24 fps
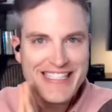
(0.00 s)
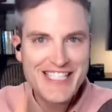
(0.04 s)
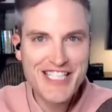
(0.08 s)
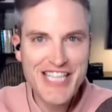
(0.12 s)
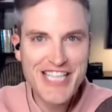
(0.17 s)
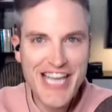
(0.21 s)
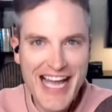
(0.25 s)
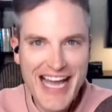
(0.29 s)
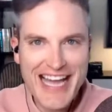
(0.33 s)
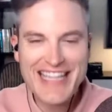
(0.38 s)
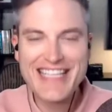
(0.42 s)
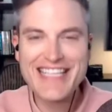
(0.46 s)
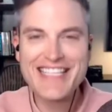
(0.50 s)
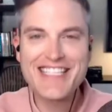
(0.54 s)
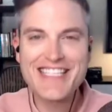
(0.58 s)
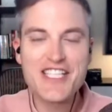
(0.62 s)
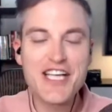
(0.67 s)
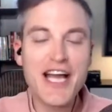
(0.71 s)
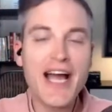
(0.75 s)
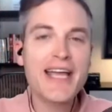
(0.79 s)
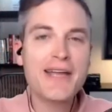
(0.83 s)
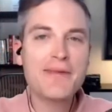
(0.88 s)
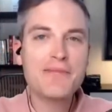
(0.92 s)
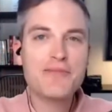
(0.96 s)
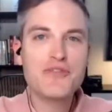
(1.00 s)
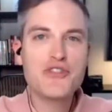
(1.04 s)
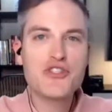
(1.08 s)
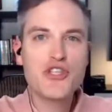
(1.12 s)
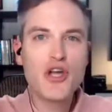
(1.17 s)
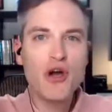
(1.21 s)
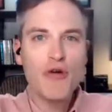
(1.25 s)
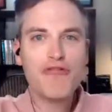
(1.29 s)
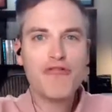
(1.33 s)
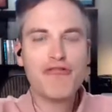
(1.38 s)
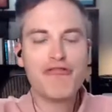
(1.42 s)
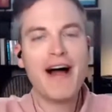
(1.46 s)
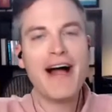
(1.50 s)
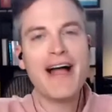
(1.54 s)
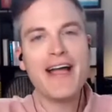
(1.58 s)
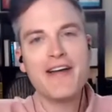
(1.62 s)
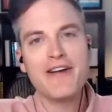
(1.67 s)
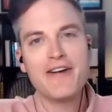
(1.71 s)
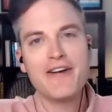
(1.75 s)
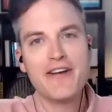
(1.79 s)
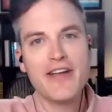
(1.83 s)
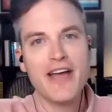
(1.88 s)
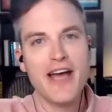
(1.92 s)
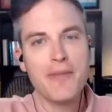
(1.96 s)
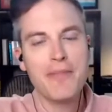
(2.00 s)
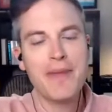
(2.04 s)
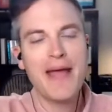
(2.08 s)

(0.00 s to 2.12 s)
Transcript: Challenge. I am so fired up.